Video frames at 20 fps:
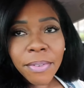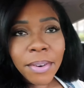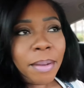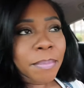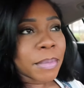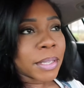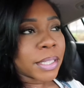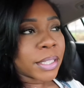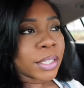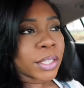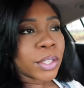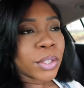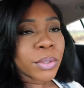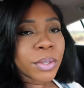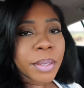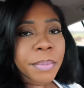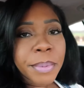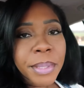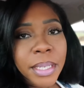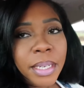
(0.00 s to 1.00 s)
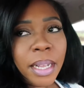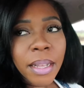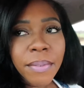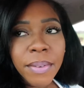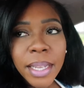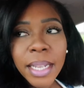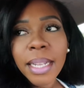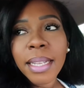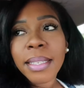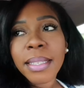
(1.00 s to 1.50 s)
from the description
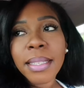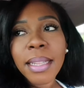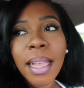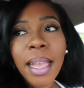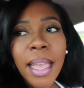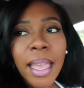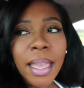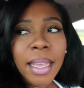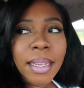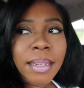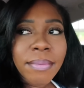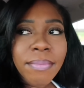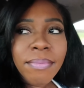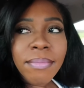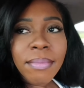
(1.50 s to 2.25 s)
of it it's like